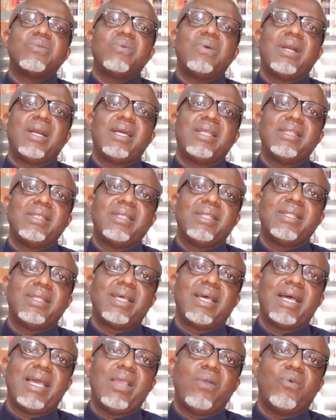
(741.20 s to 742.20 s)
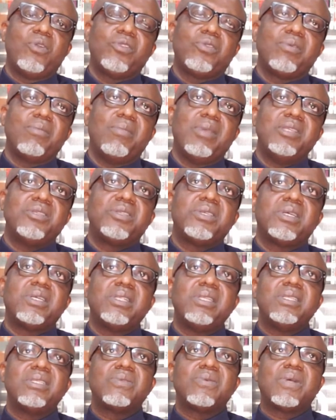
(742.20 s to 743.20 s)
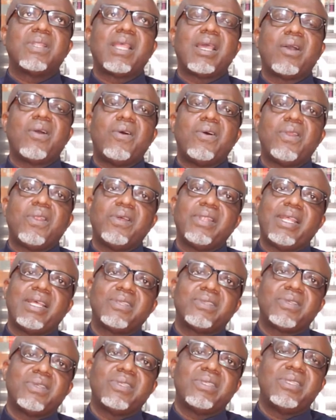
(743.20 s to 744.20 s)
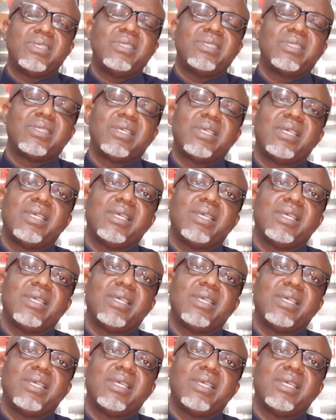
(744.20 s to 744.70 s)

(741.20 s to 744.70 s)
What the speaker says: one I want to mention is what I call other sources.